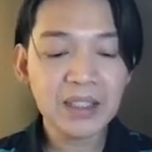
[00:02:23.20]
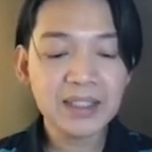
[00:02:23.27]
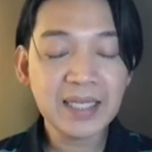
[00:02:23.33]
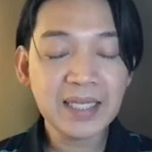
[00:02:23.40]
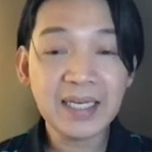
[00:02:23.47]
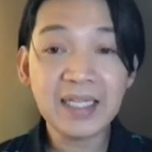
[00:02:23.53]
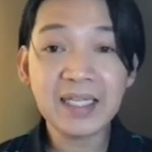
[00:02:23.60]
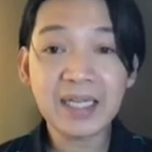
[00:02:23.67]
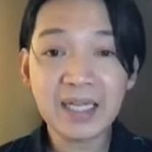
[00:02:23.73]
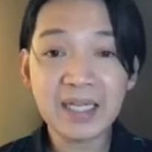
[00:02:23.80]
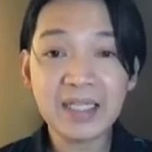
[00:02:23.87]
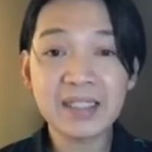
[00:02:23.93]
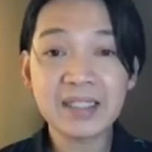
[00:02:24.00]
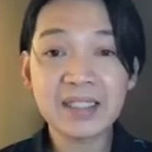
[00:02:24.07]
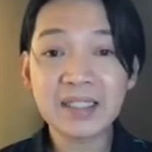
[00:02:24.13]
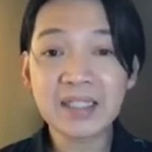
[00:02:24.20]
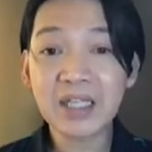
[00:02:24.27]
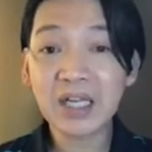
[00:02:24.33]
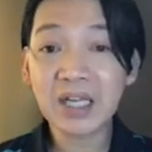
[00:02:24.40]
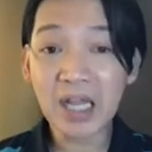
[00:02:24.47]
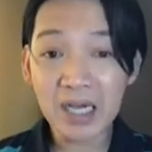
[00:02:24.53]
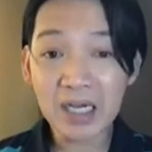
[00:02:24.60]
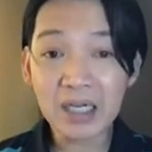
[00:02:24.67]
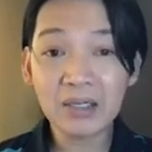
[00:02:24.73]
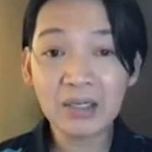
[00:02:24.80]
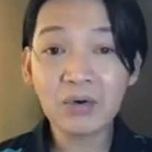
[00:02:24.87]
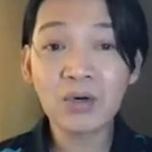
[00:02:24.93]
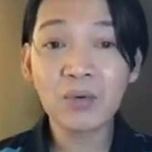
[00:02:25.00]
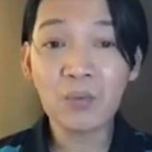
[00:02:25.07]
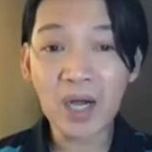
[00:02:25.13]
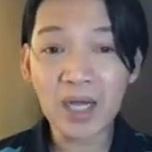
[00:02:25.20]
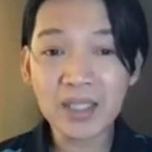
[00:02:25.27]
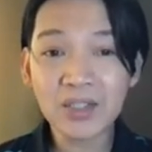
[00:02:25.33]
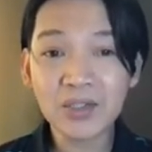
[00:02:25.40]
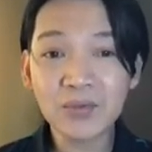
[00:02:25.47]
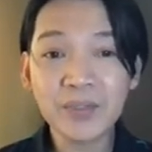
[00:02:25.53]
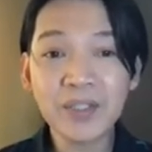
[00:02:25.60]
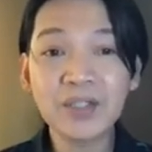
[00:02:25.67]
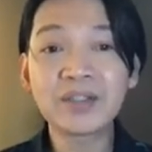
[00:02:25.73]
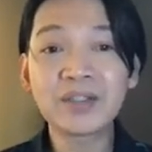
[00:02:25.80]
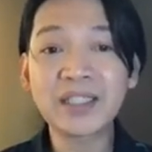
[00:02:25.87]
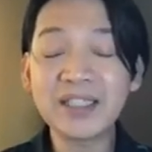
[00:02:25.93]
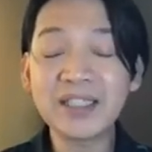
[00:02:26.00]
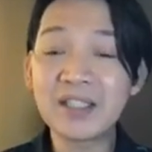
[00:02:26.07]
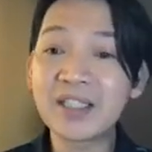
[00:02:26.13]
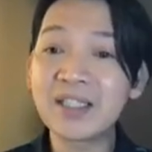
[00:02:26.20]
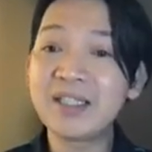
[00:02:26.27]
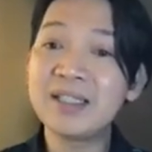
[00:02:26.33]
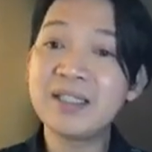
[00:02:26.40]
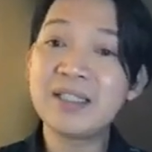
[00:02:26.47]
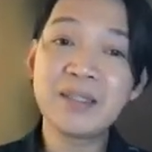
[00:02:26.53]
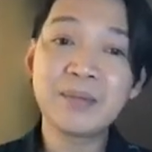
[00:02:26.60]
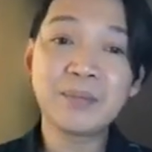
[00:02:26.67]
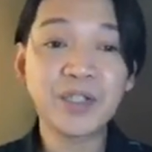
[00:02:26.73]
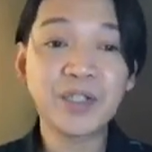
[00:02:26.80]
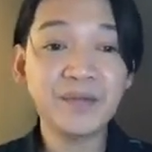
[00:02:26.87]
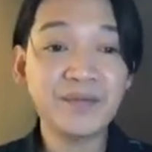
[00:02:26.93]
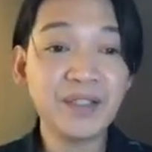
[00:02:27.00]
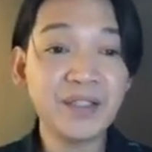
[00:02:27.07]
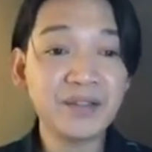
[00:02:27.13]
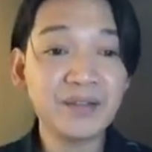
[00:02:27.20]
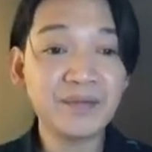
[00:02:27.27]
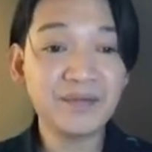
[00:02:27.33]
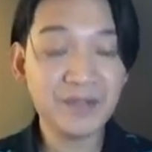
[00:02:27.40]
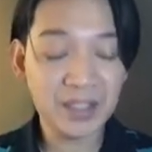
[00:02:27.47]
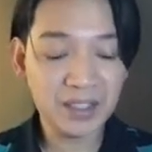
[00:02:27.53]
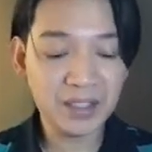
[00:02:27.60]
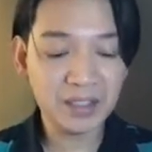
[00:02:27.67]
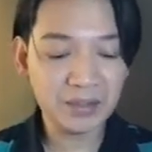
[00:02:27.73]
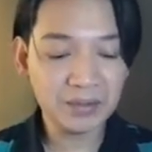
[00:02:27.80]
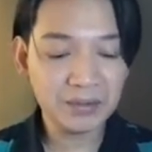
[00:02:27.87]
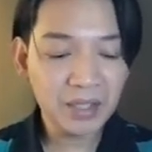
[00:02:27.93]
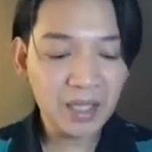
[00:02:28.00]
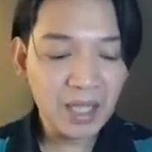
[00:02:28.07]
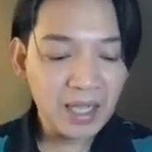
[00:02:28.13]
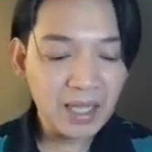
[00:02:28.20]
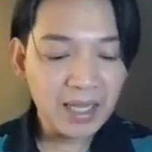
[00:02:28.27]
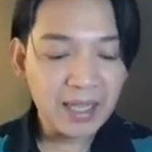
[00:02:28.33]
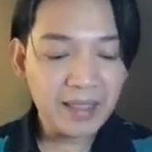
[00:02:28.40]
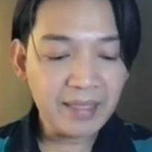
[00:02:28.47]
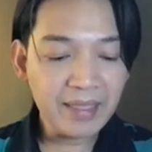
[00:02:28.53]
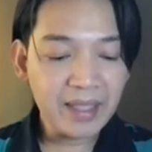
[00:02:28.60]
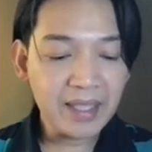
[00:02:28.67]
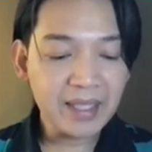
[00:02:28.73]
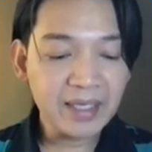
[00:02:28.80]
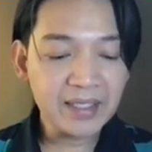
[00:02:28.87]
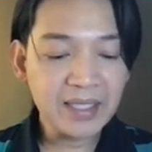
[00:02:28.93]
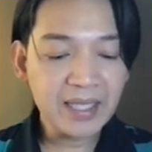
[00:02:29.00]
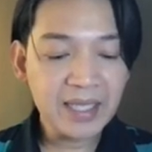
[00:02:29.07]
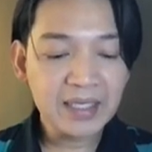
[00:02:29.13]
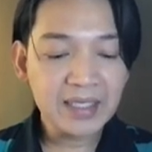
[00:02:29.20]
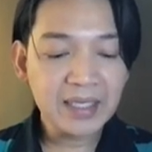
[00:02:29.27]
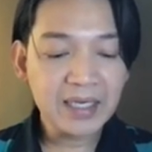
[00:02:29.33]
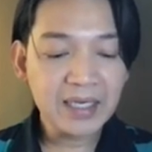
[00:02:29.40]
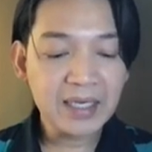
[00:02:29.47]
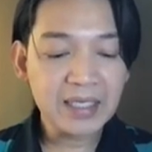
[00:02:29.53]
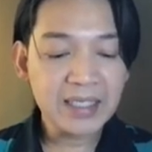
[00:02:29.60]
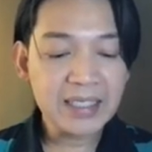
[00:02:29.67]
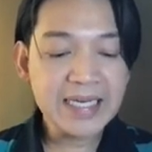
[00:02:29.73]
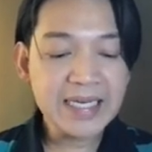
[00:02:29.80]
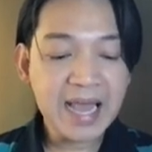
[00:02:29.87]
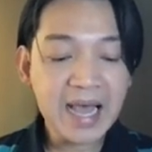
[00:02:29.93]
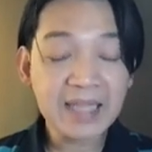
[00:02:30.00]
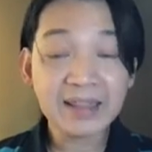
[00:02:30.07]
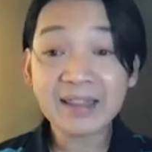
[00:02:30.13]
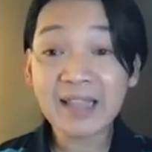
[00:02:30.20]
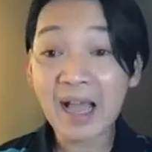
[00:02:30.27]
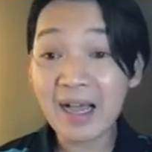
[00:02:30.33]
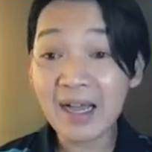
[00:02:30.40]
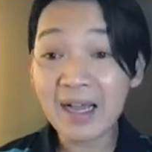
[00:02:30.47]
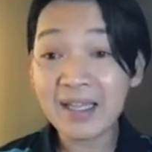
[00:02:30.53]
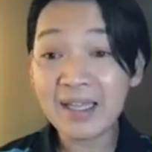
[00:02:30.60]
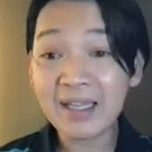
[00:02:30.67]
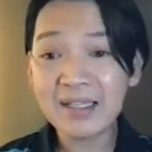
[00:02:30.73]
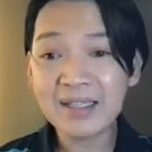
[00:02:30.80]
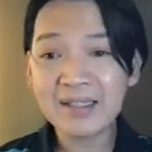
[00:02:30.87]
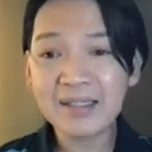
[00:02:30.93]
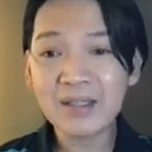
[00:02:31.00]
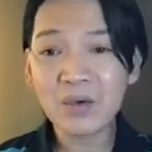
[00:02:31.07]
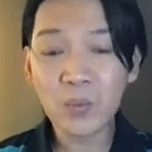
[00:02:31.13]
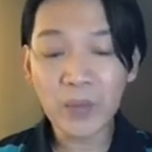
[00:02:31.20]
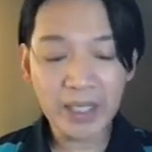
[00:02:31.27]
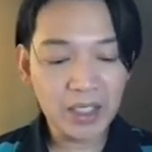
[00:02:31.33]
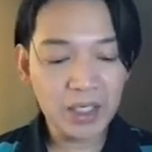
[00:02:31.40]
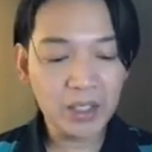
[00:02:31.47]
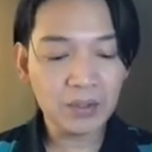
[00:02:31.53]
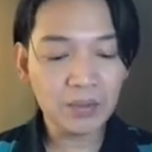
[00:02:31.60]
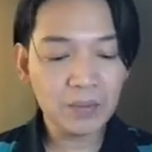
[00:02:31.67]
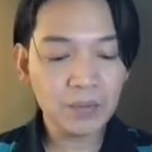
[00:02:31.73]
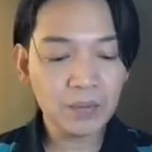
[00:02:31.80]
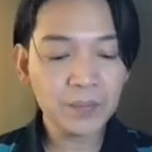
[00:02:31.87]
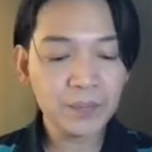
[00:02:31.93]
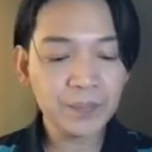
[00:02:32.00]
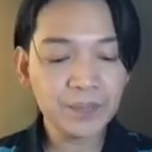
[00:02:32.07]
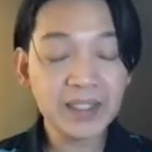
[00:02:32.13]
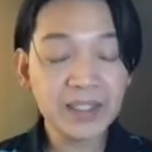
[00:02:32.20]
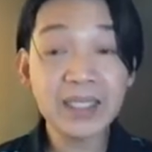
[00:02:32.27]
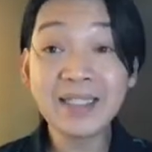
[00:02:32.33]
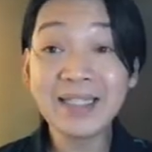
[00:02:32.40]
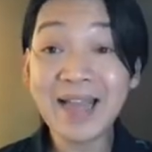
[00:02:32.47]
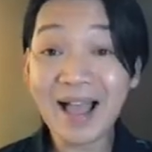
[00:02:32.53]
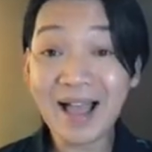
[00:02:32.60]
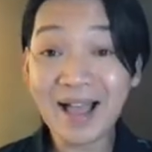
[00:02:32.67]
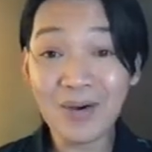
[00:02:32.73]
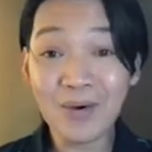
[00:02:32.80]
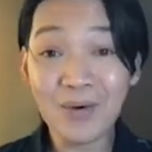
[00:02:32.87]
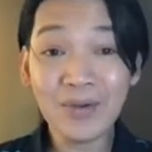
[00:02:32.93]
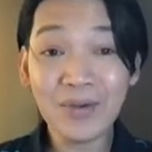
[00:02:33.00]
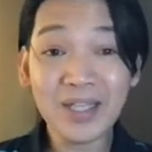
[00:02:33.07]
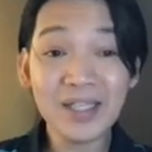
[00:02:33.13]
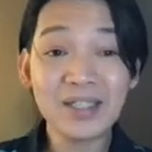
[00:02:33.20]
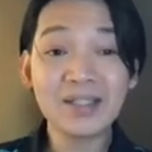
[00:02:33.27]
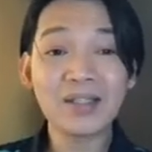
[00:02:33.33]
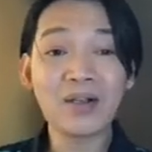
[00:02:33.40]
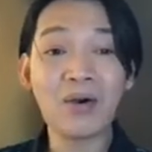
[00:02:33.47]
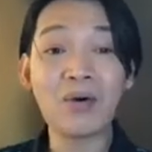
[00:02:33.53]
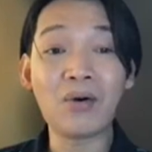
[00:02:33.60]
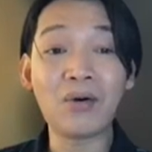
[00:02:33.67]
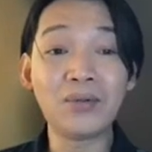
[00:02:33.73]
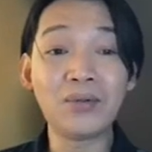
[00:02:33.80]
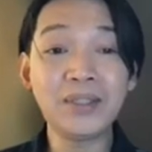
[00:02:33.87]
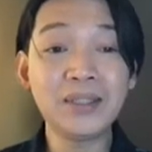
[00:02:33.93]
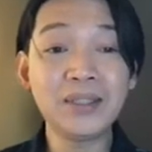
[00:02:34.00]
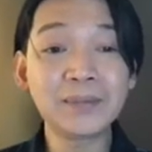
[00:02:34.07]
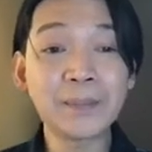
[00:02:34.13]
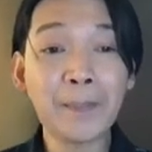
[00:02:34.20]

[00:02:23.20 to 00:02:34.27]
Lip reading: Nalika is clock or watch. We already learned this in the previous video. And then natang is window. Now is cold.